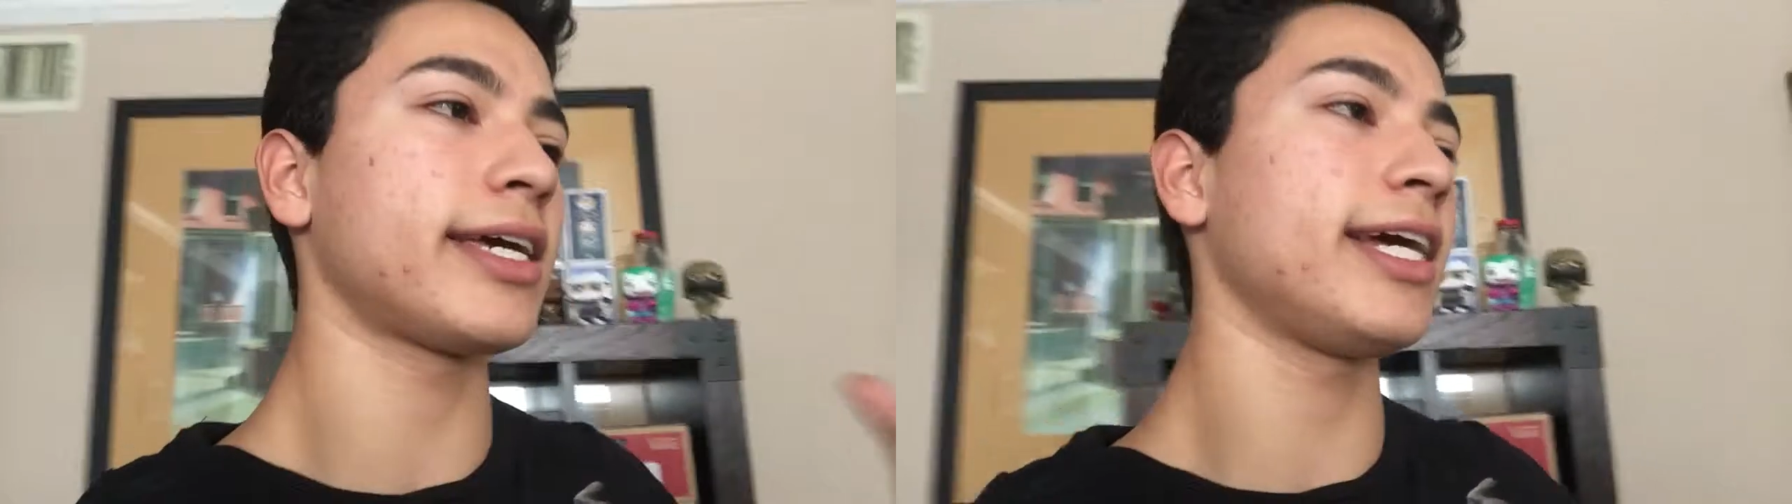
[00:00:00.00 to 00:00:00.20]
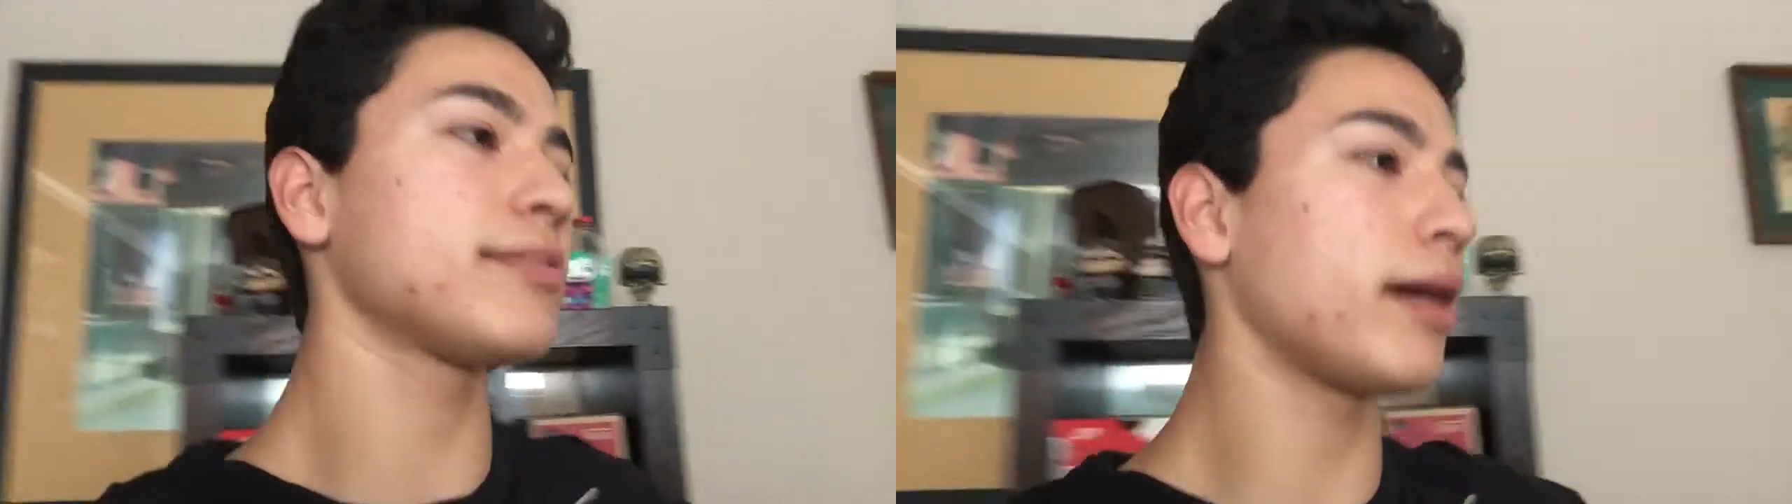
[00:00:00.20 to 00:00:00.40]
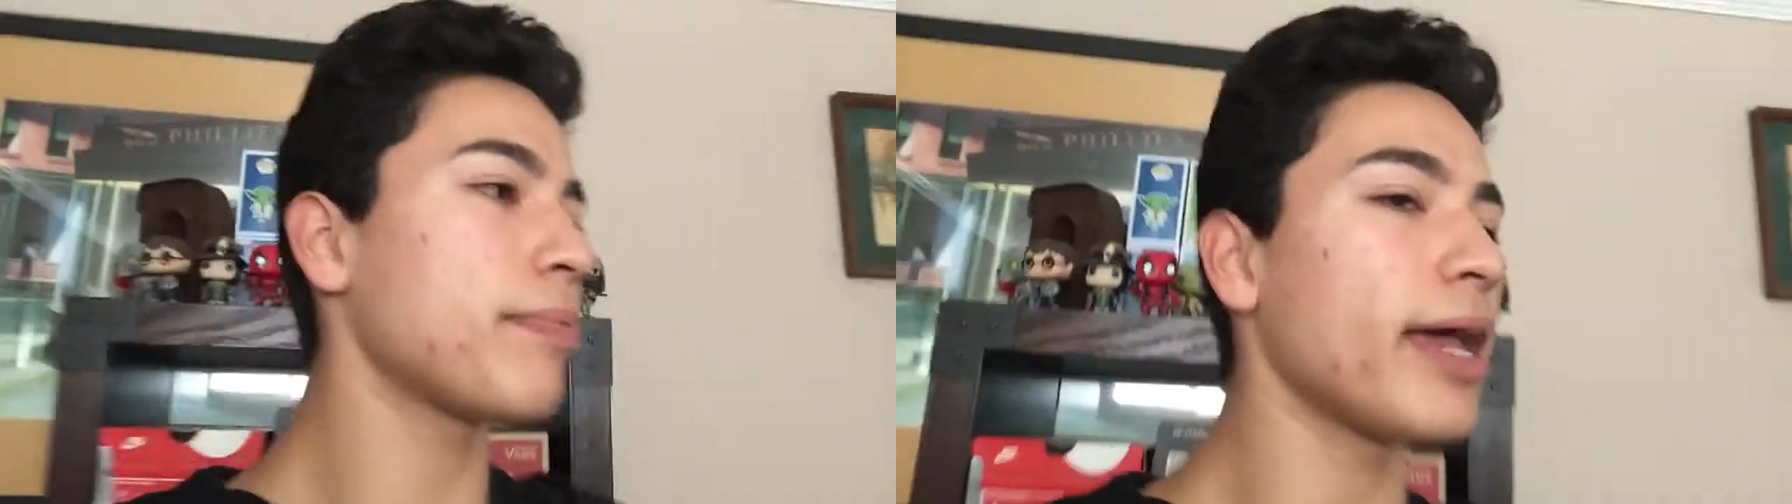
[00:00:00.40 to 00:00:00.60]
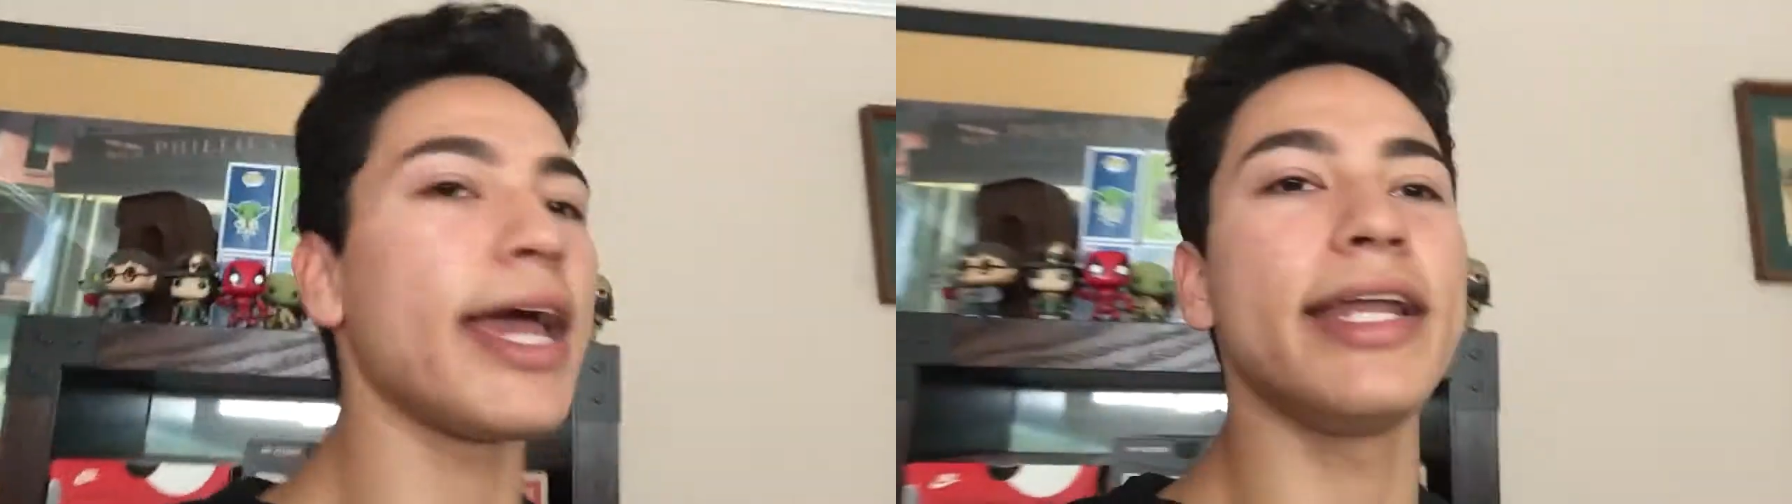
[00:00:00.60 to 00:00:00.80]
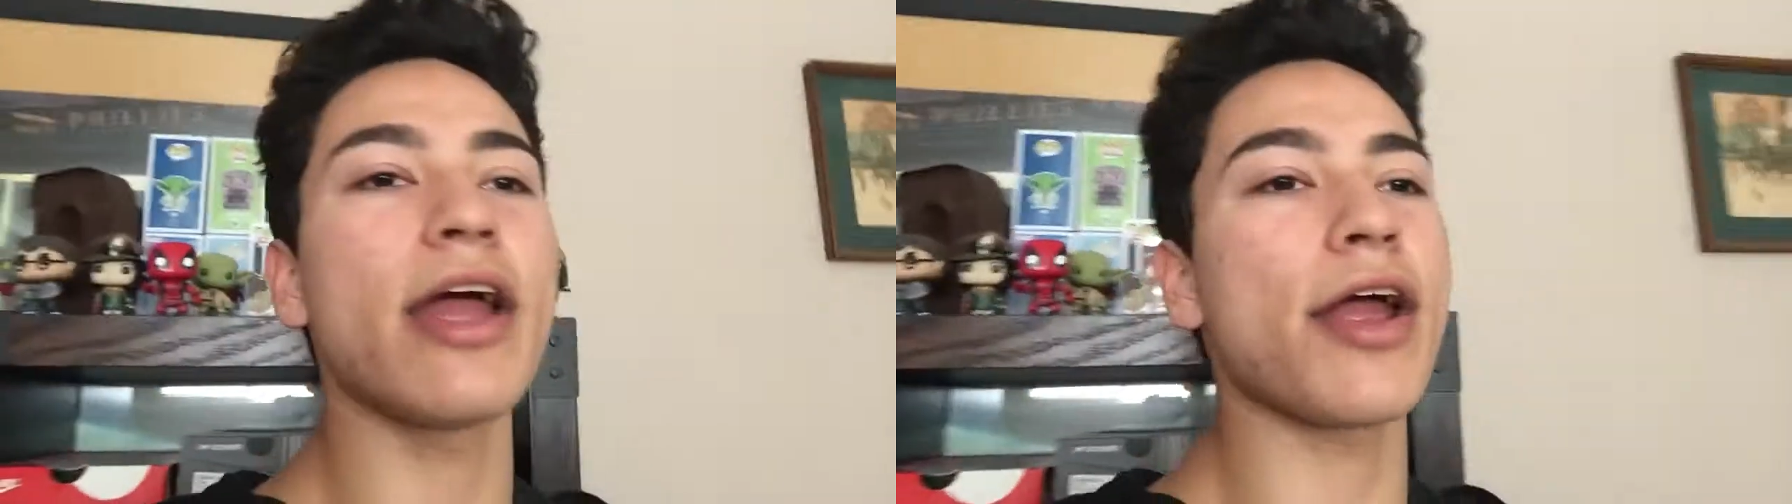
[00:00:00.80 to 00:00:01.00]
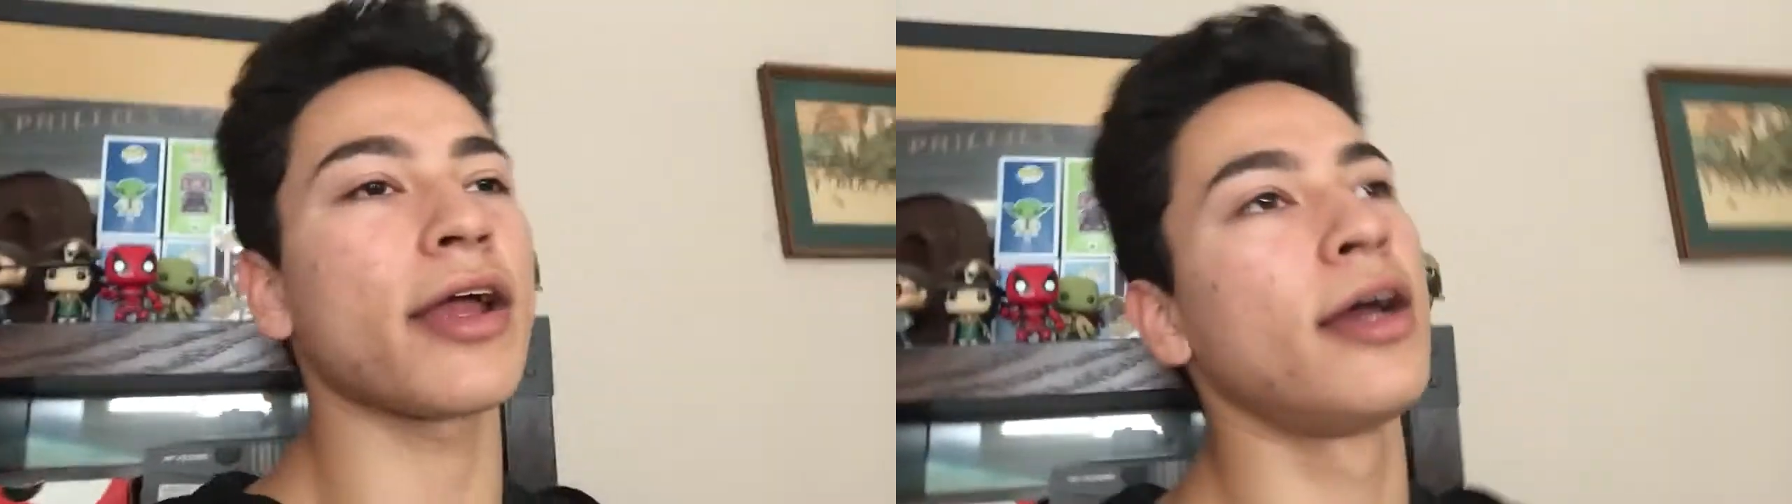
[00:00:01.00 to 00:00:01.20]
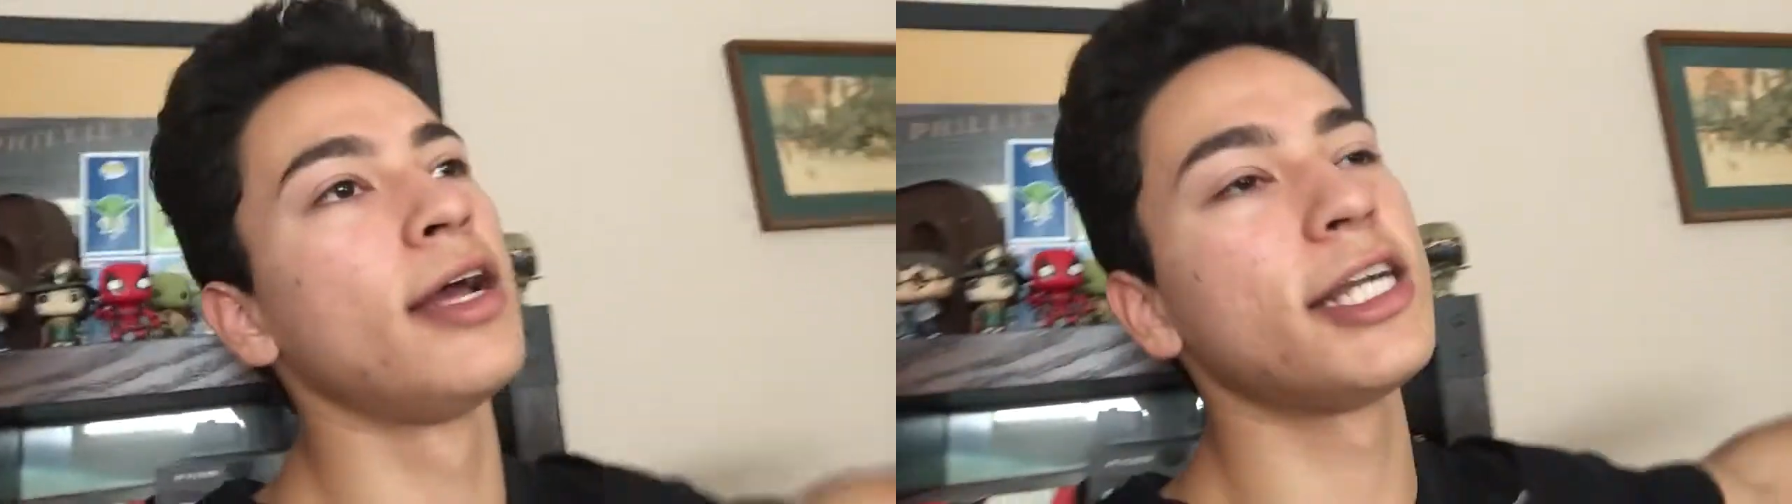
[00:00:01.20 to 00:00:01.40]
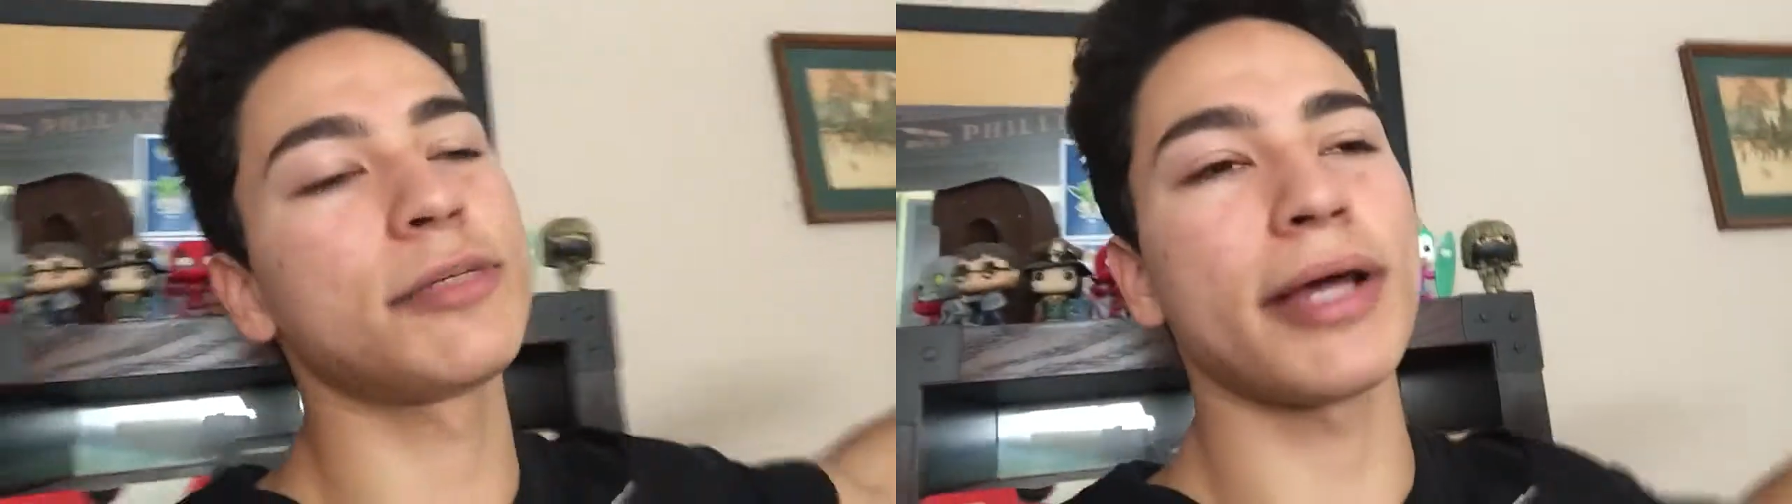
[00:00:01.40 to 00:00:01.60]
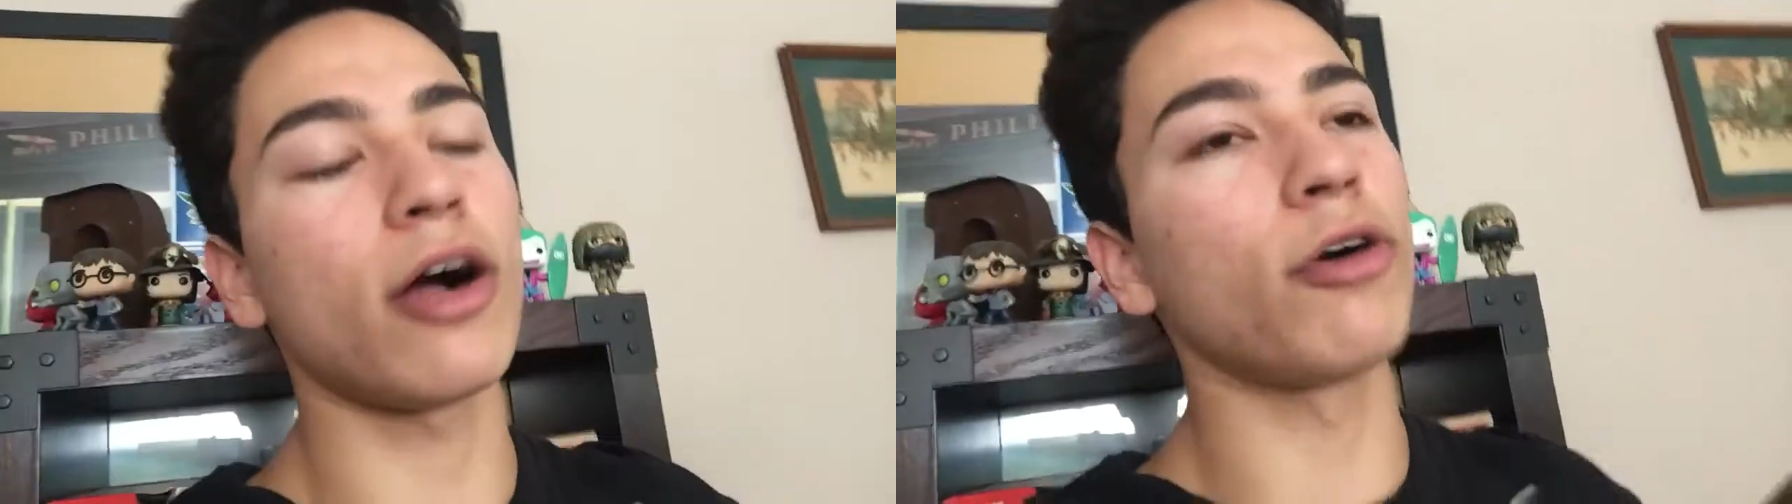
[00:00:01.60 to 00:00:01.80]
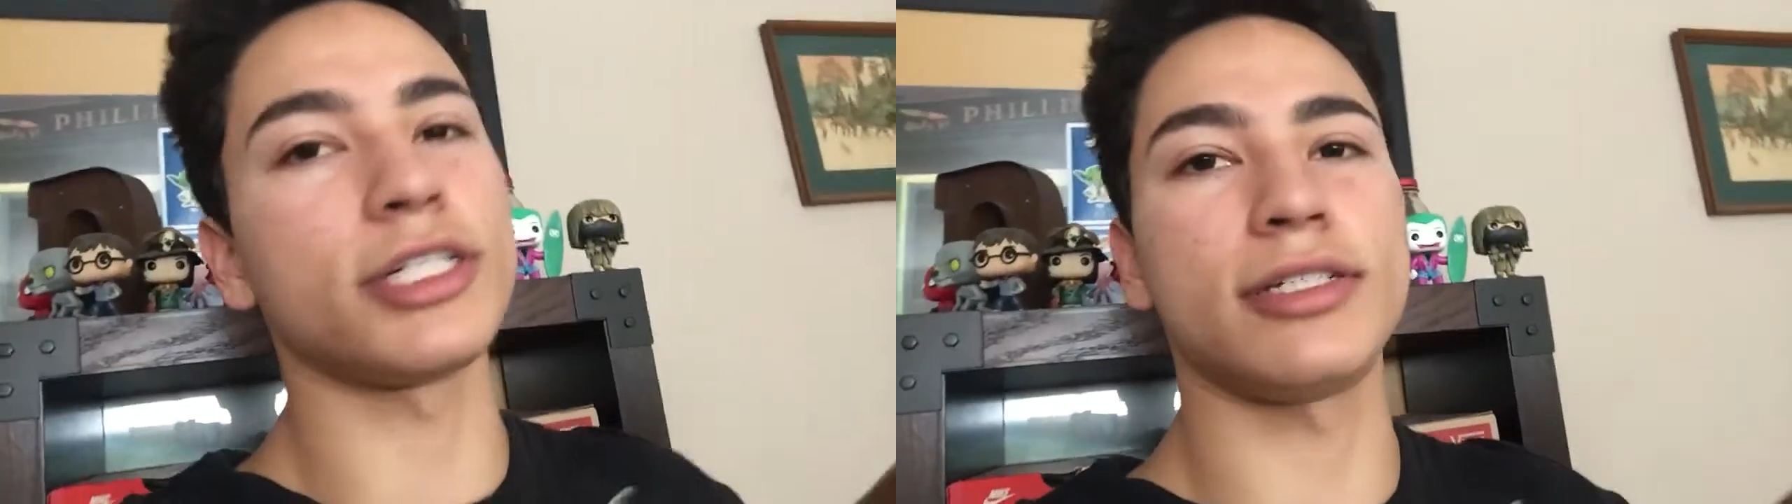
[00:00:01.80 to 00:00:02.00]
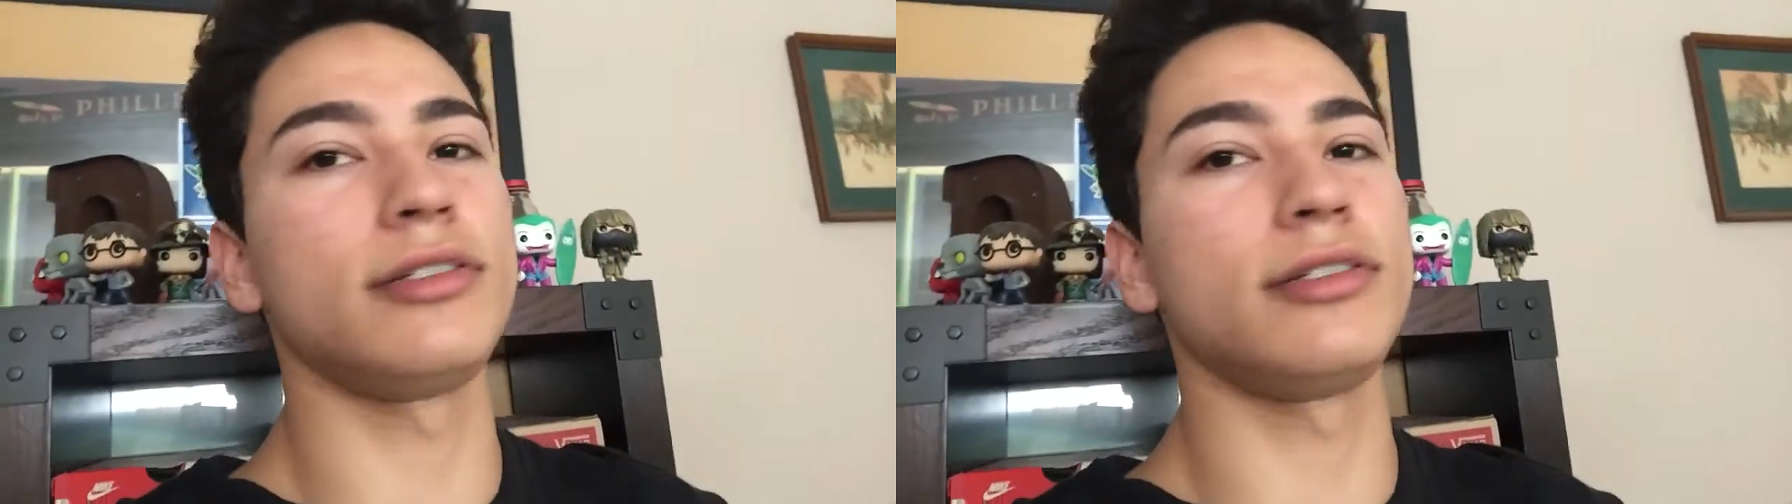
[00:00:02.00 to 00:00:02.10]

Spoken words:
Kids might be, hey, Derek, just be like, oh,